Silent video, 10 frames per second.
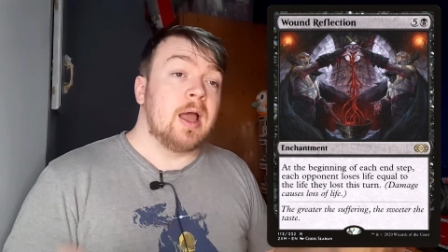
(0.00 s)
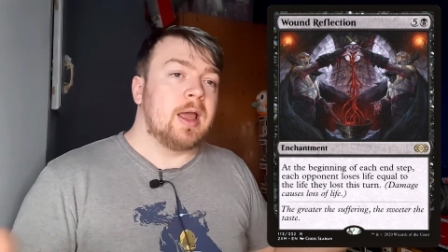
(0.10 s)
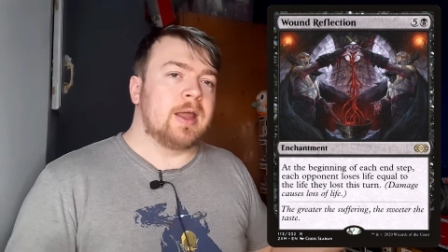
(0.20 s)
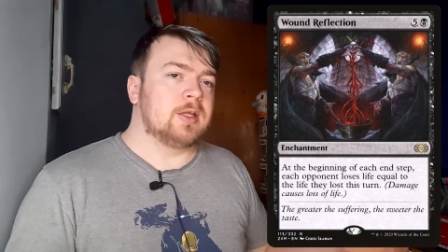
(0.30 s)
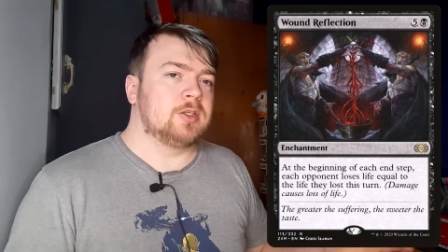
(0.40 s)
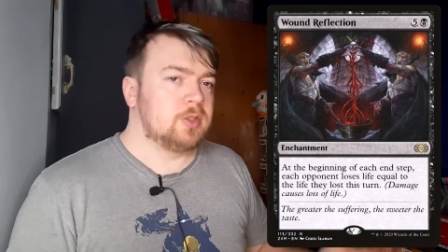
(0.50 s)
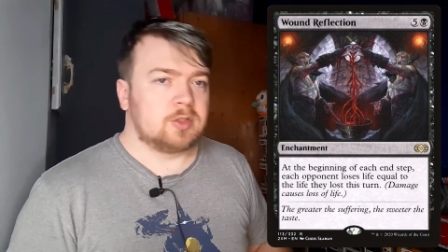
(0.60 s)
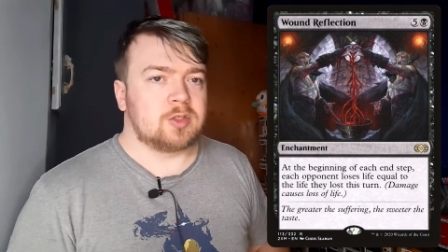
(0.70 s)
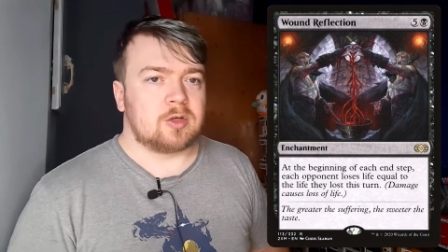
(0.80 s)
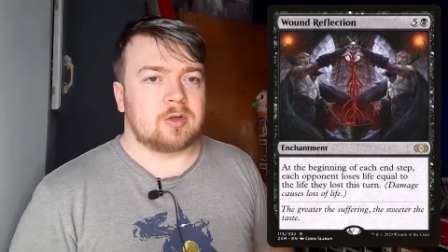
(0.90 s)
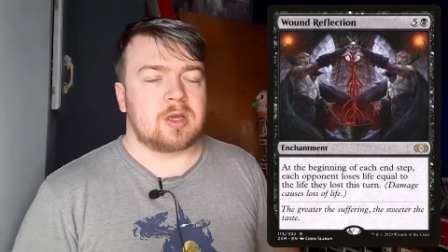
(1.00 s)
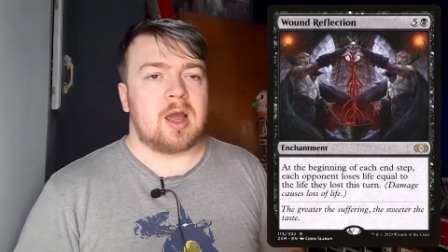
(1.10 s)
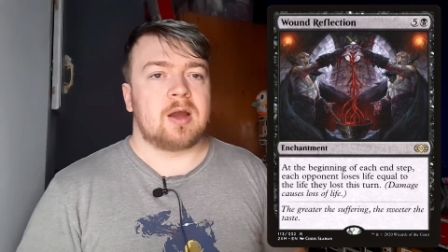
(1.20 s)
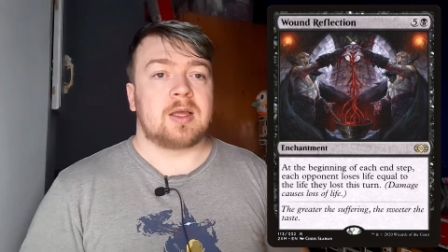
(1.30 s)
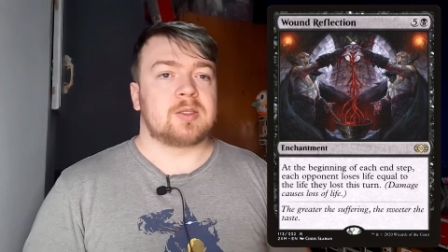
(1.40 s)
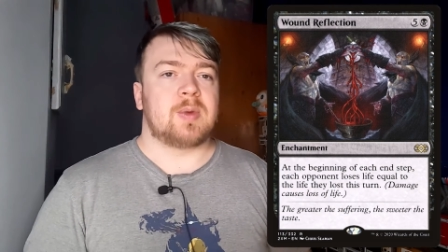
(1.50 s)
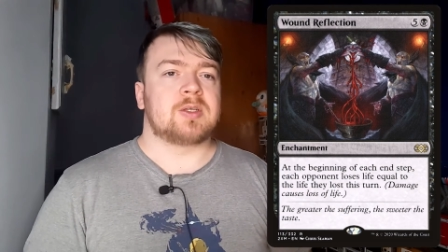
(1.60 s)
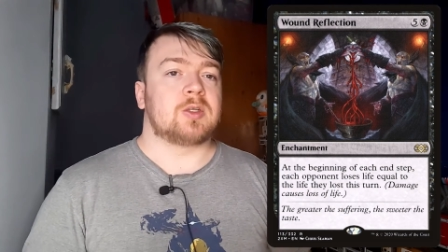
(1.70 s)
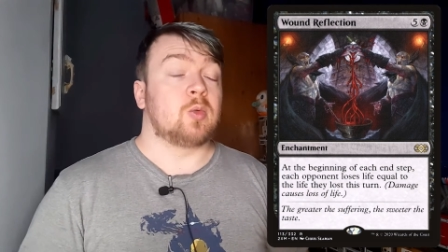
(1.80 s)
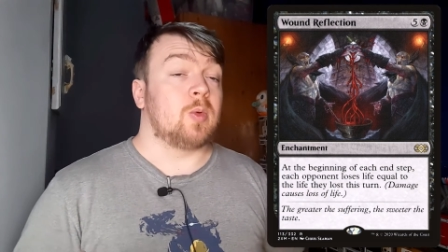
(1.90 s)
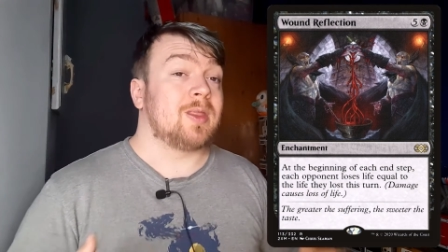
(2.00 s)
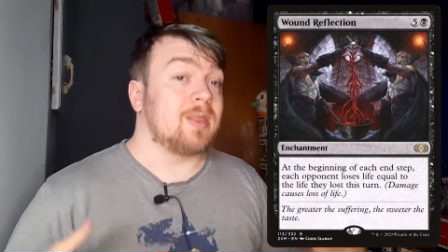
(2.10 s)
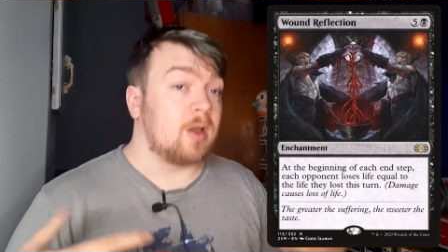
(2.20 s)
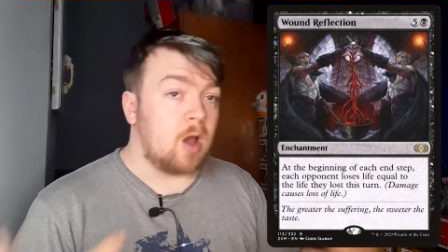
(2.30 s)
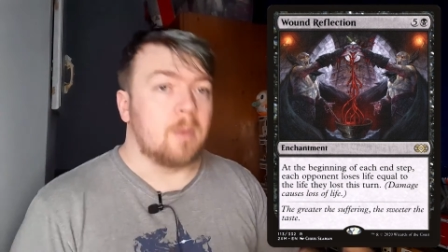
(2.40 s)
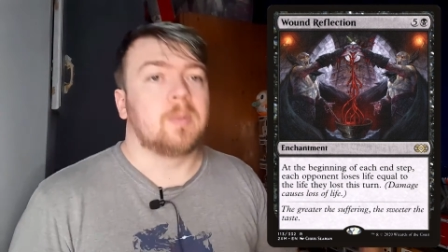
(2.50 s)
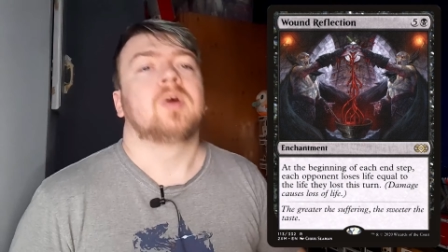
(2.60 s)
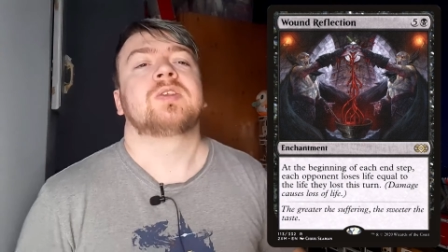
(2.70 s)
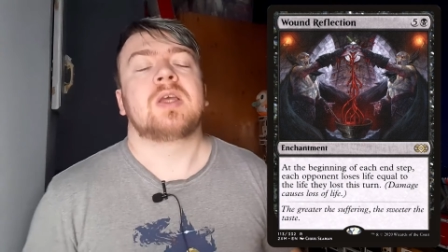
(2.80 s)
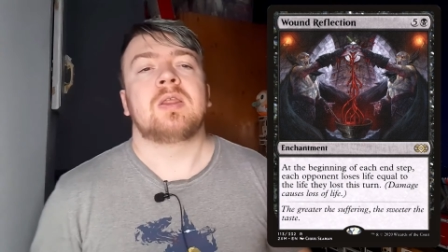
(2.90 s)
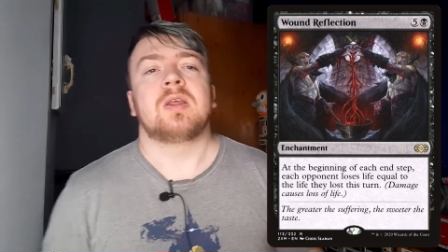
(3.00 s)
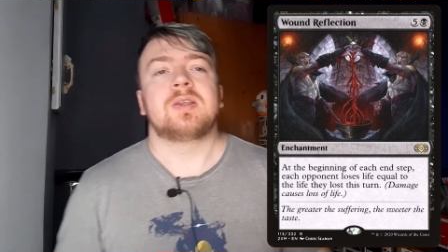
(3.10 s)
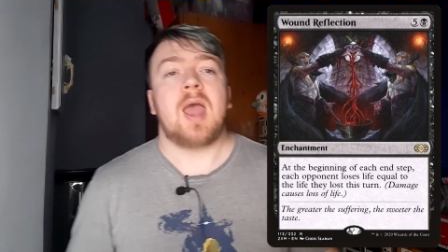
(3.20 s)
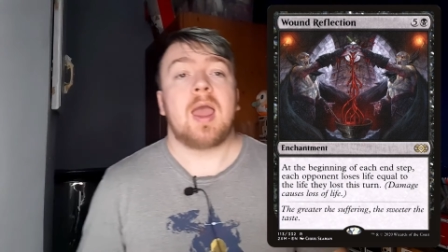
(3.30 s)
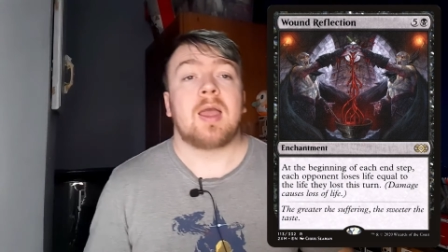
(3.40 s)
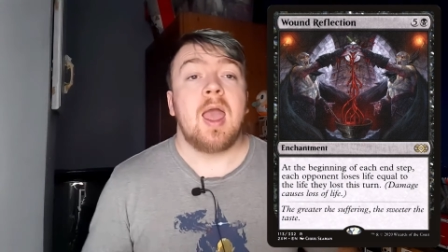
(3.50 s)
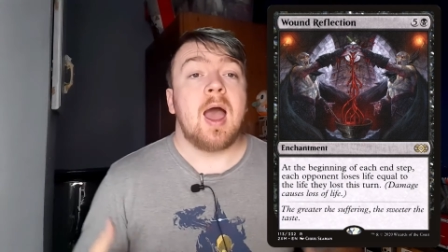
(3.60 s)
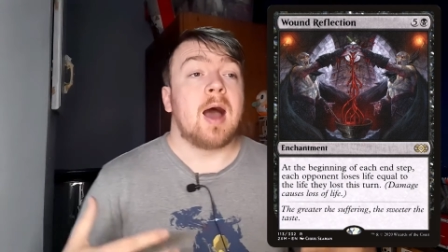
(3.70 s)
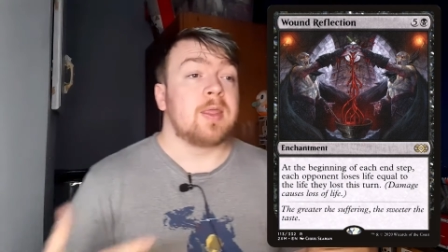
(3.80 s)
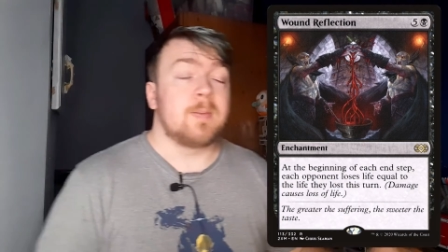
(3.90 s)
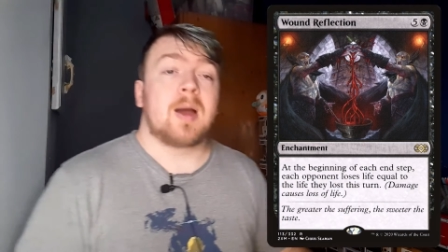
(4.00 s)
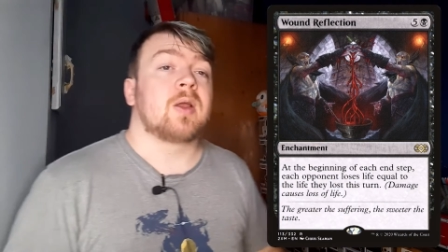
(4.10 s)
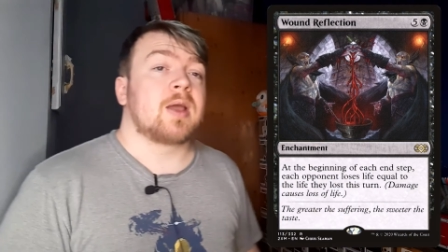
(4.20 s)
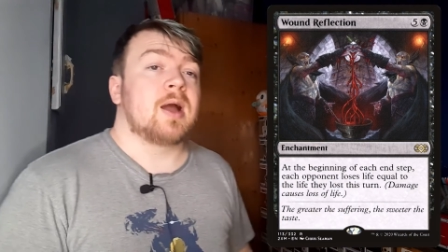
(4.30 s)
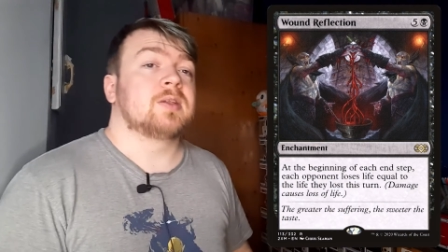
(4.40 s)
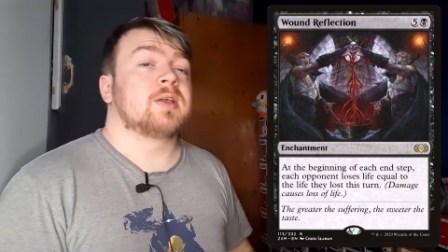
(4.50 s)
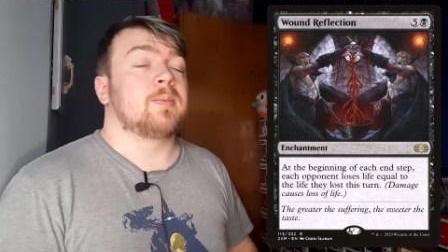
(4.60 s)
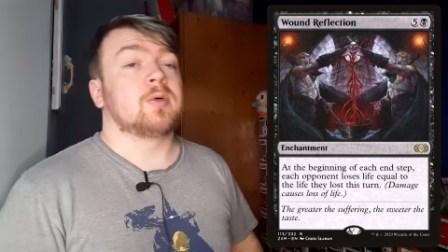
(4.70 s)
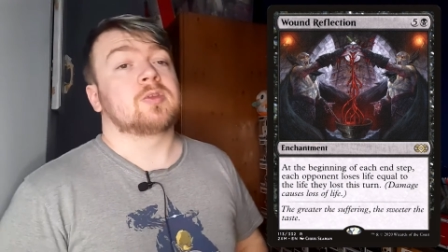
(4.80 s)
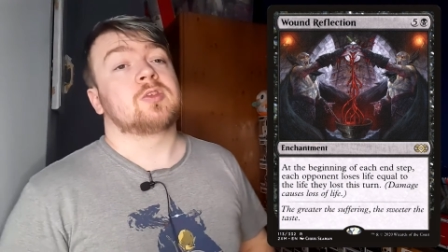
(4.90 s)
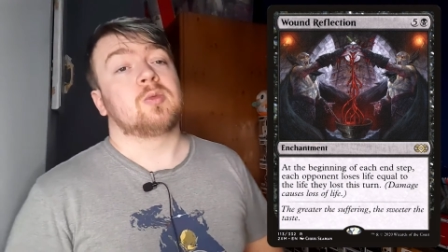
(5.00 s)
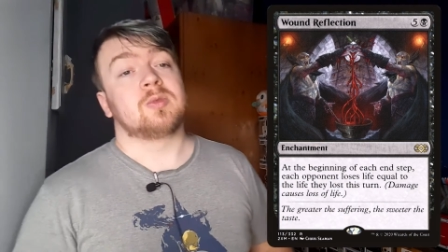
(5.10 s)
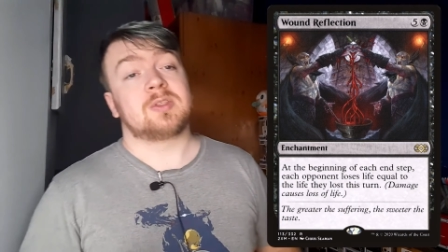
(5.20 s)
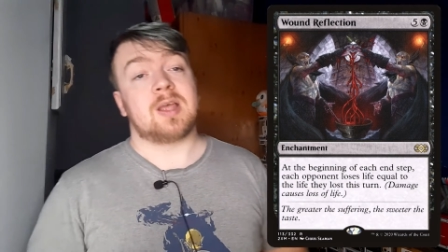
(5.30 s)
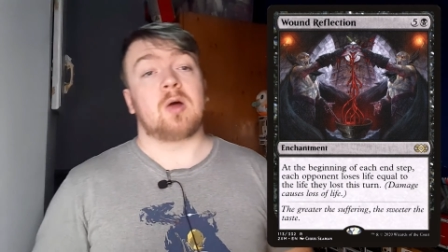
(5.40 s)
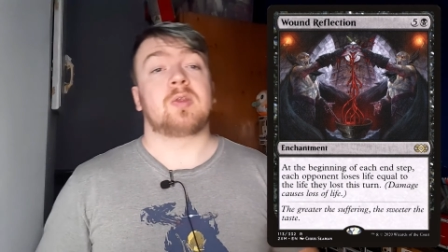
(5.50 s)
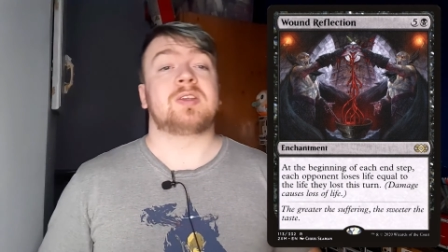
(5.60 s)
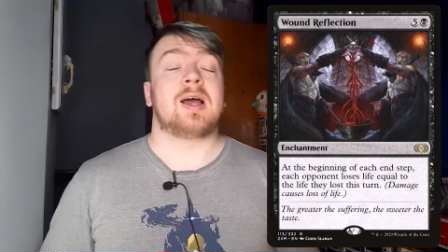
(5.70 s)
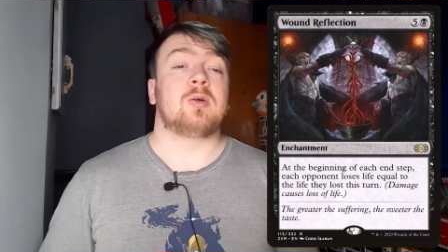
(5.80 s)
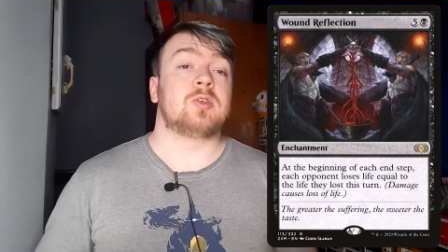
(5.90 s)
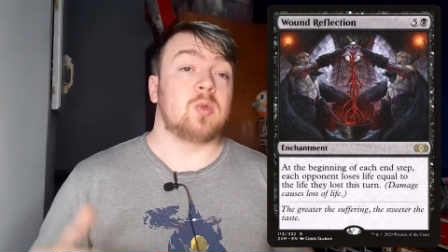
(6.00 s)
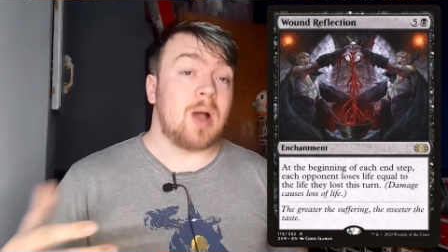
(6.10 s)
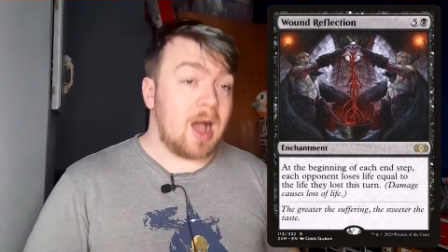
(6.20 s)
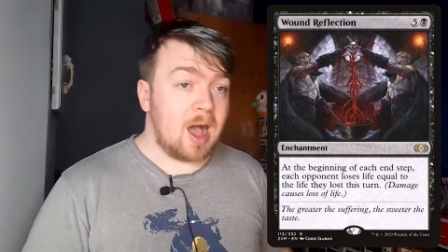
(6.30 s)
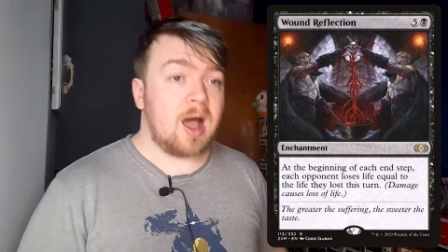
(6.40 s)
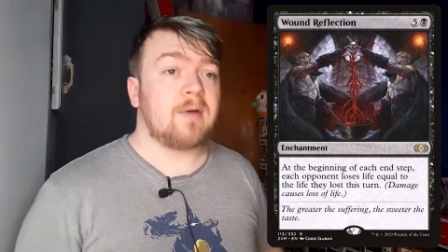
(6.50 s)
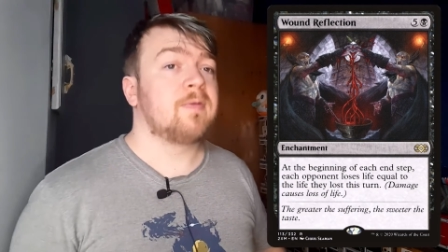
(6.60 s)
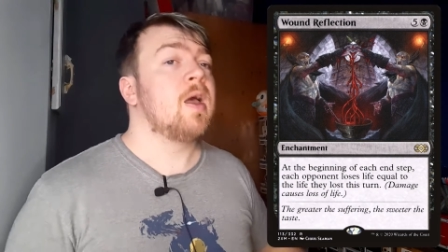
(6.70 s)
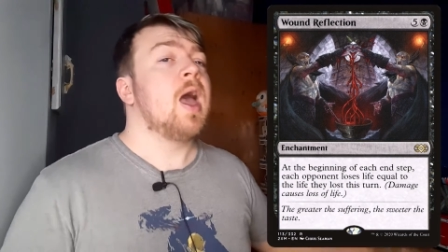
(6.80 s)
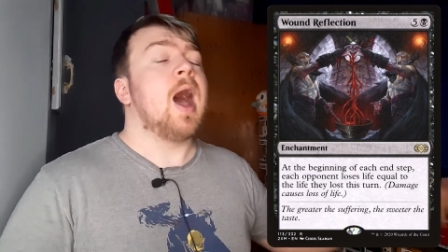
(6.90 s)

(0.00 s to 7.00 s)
It is such a good card, especially with the combos in the deck and the amount of cards that put someone's health down to half.